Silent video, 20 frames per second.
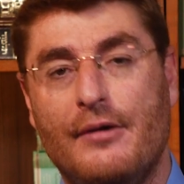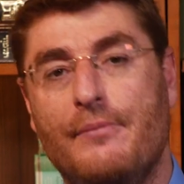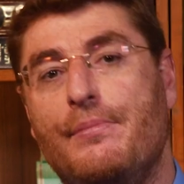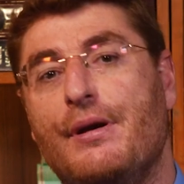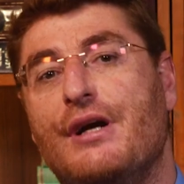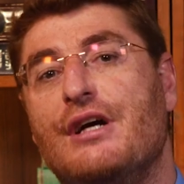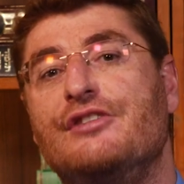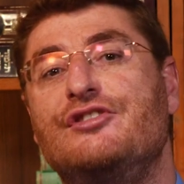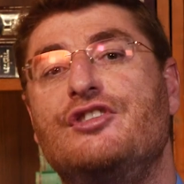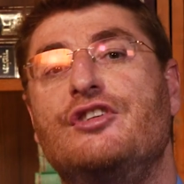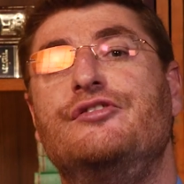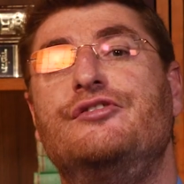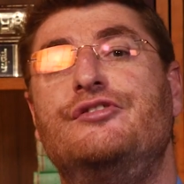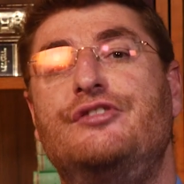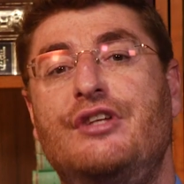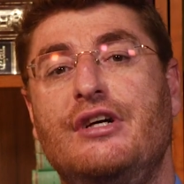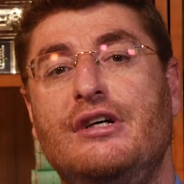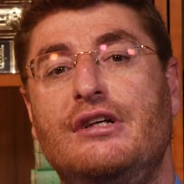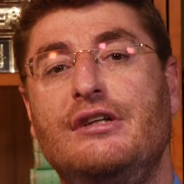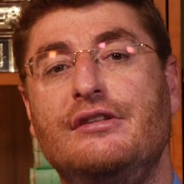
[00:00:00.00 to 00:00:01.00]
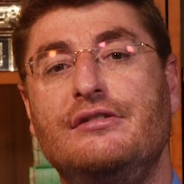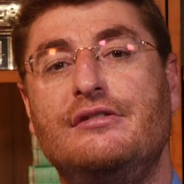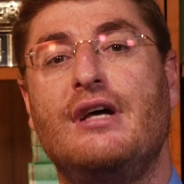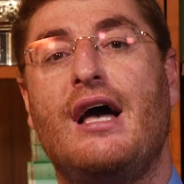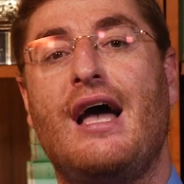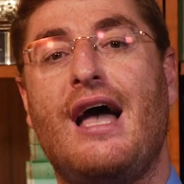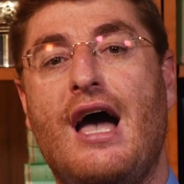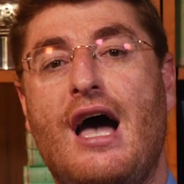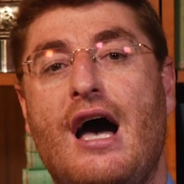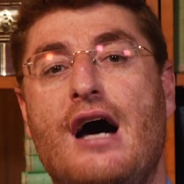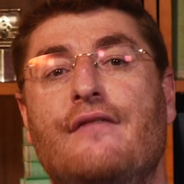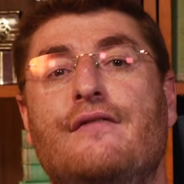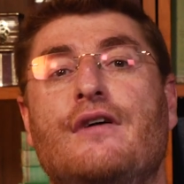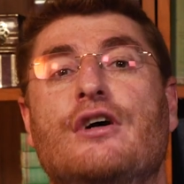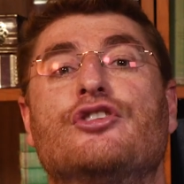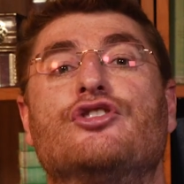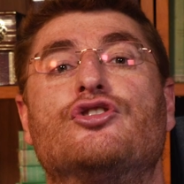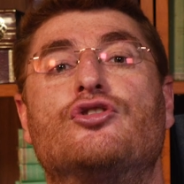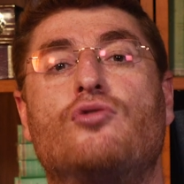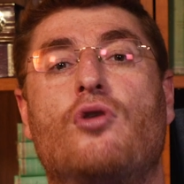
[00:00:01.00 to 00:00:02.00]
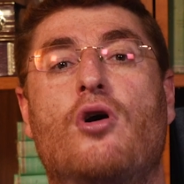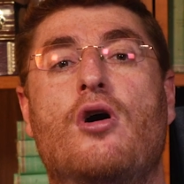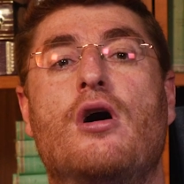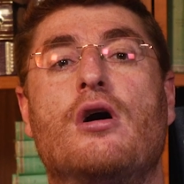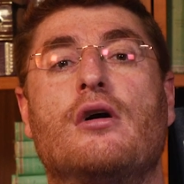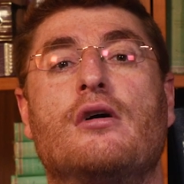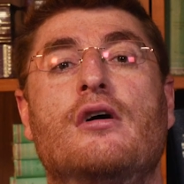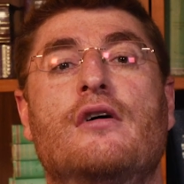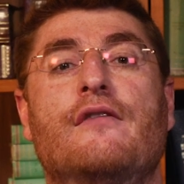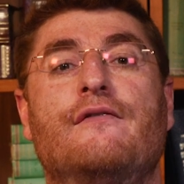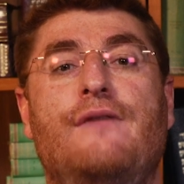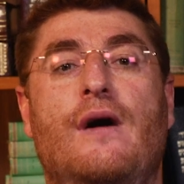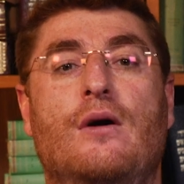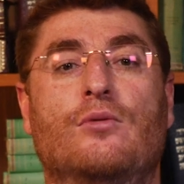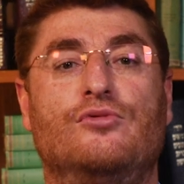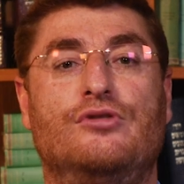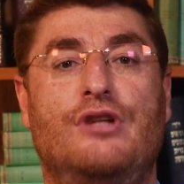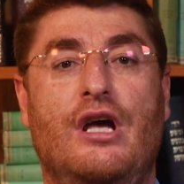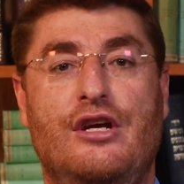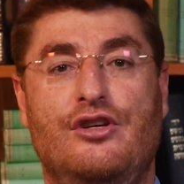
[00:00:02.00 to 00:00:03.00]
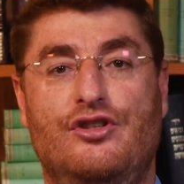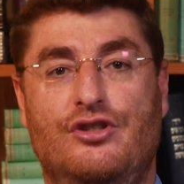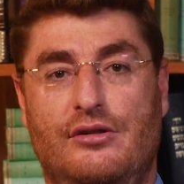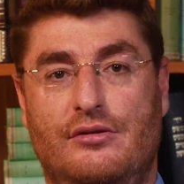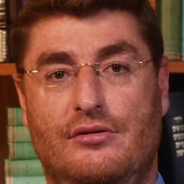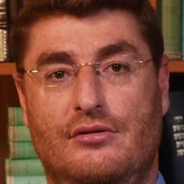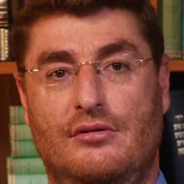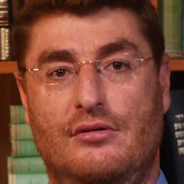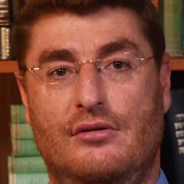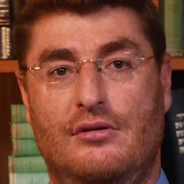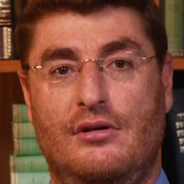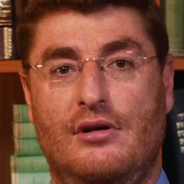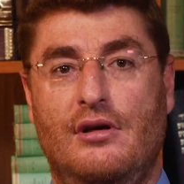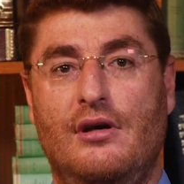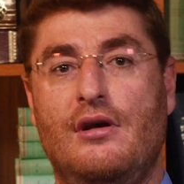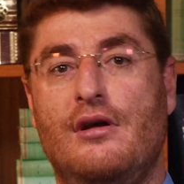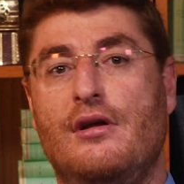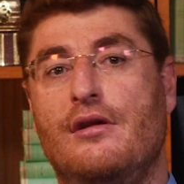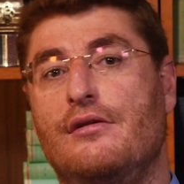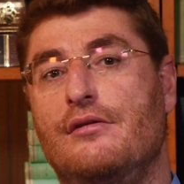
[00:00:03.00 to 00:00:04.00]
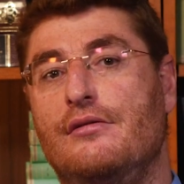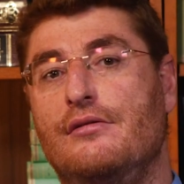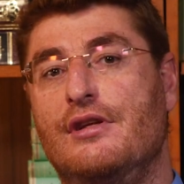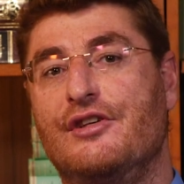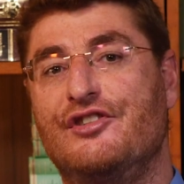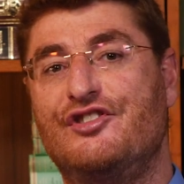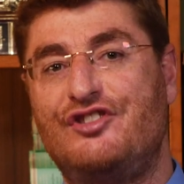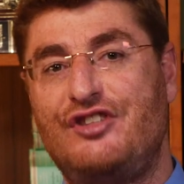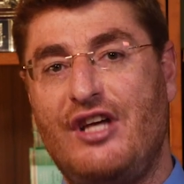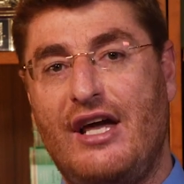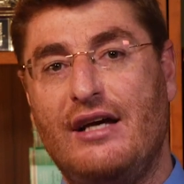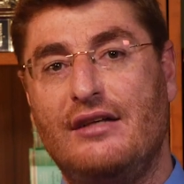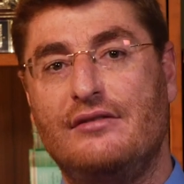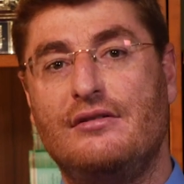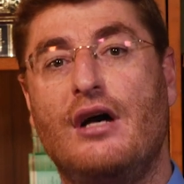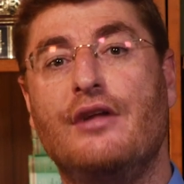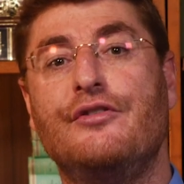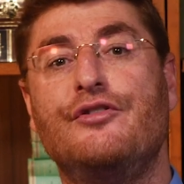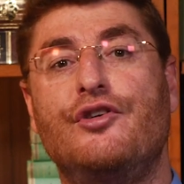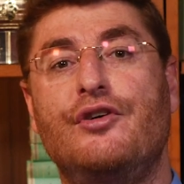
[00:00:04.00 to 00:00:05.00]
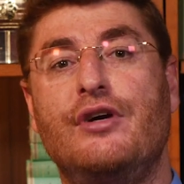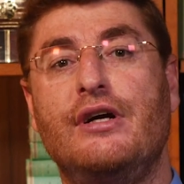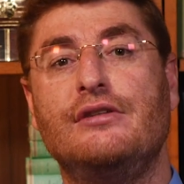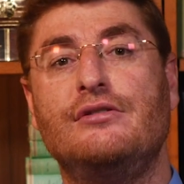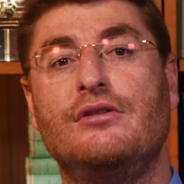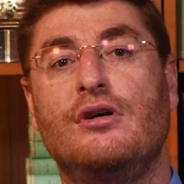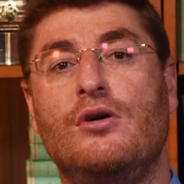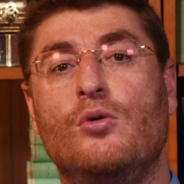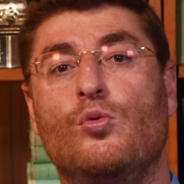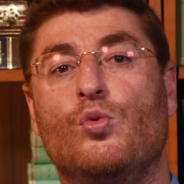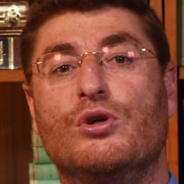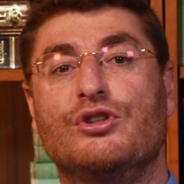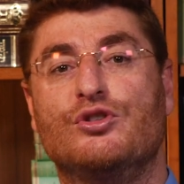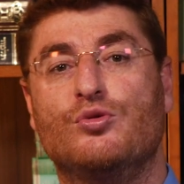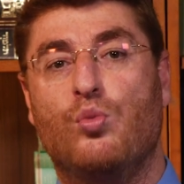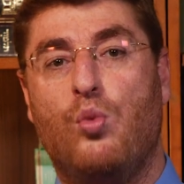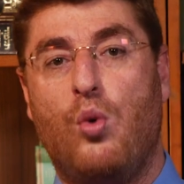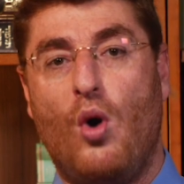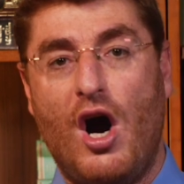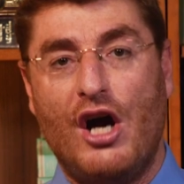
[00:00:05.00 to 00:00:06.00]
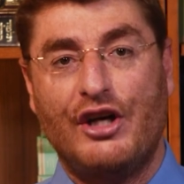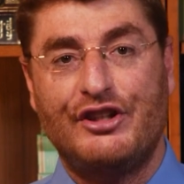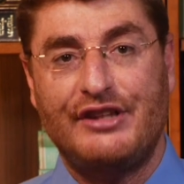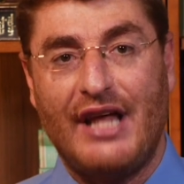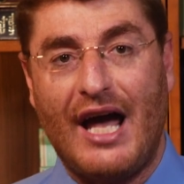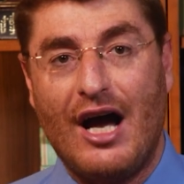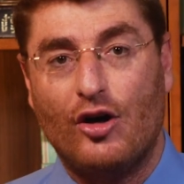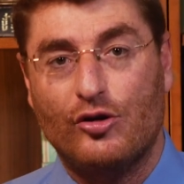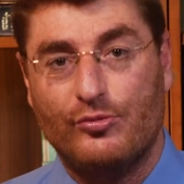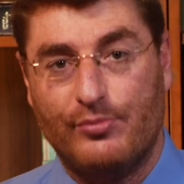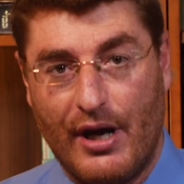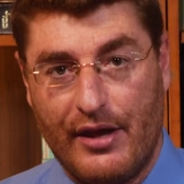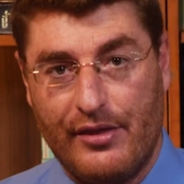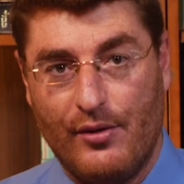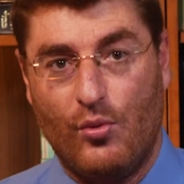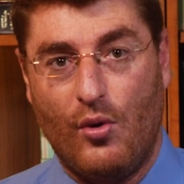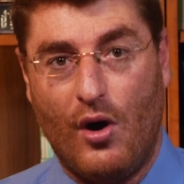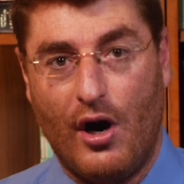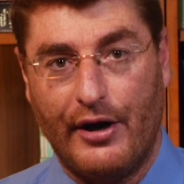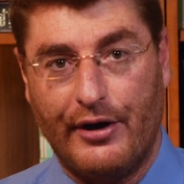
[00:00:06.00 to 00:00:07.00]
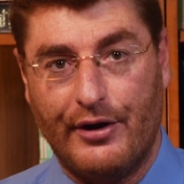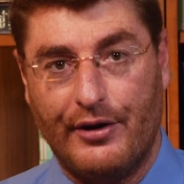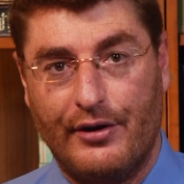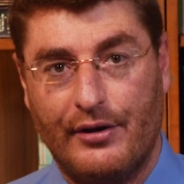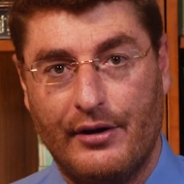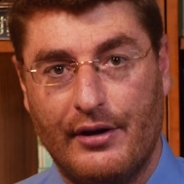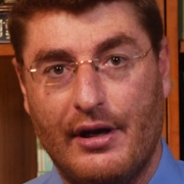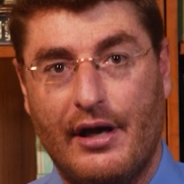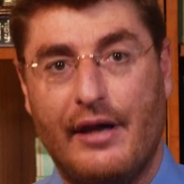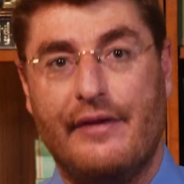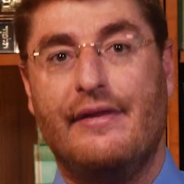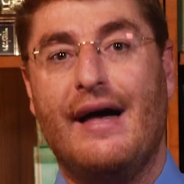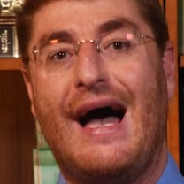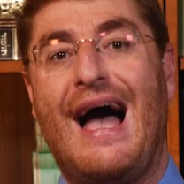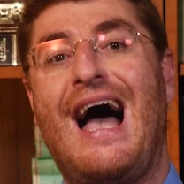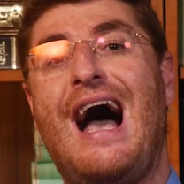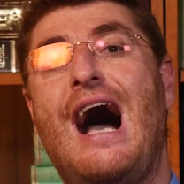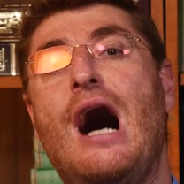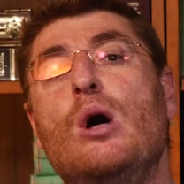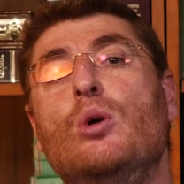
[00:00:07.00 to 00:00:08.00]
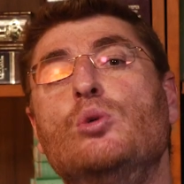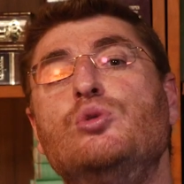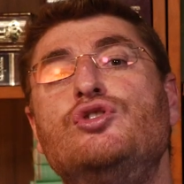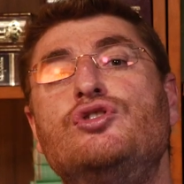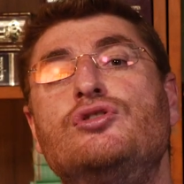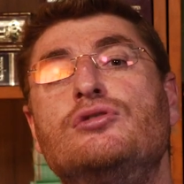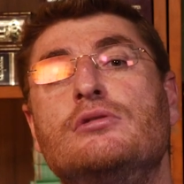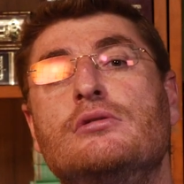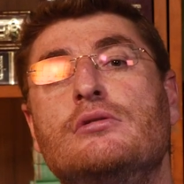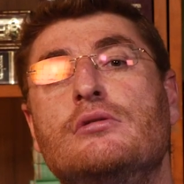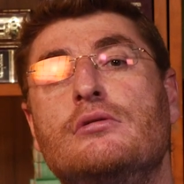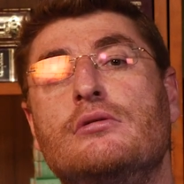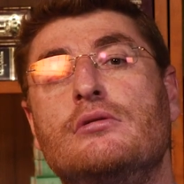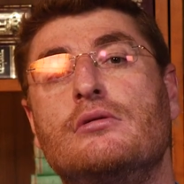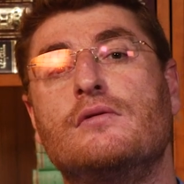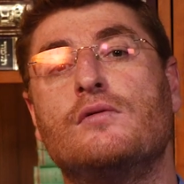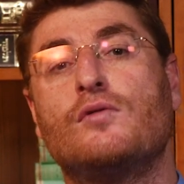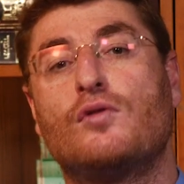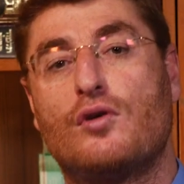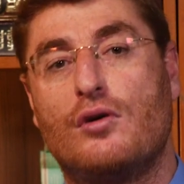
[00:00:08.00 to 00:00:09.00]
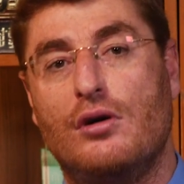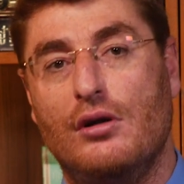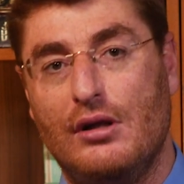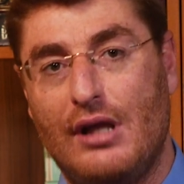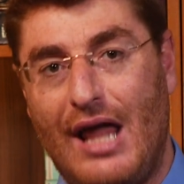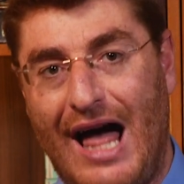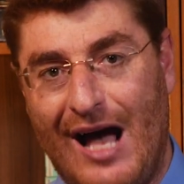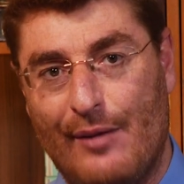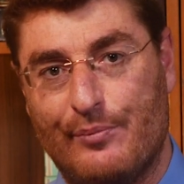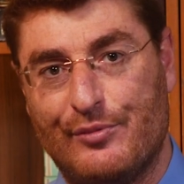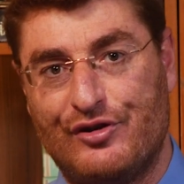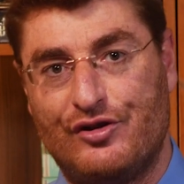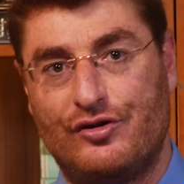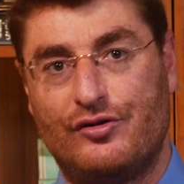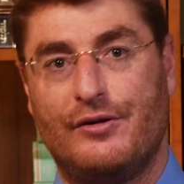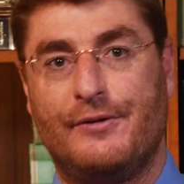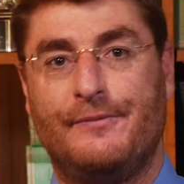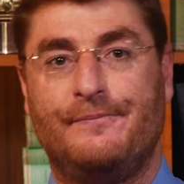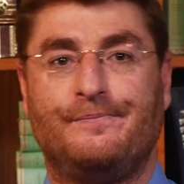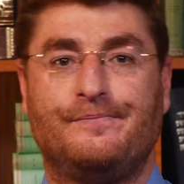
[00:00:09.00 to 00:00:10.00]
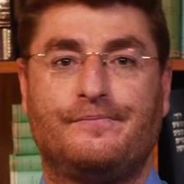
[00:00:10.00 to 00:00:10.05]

because it didn't have a strong foundation. The sand under it was washed out by the water, and the house collapsed.